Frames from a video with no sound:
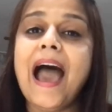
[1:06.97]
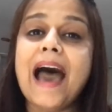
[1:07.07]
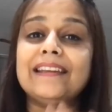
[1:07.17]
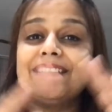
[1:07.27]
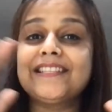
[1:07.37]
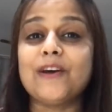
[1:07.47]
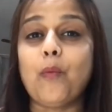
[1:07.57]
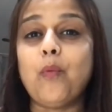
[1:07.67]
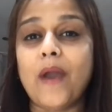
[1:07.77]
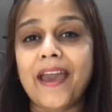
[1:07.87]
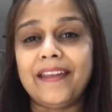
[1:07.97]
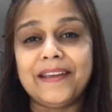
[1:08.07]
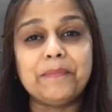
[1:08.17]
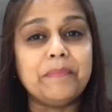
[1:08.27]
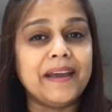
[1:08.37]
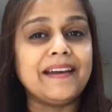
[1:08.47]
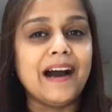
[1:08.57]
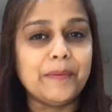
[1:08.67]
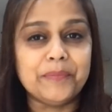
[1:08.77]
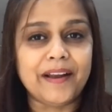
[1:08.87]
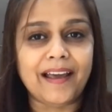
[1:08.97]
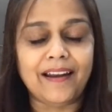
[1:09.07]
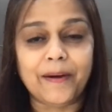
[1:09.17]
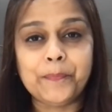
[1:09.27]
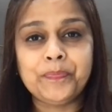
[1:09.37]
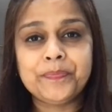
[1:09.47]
and it's a very big umbrella.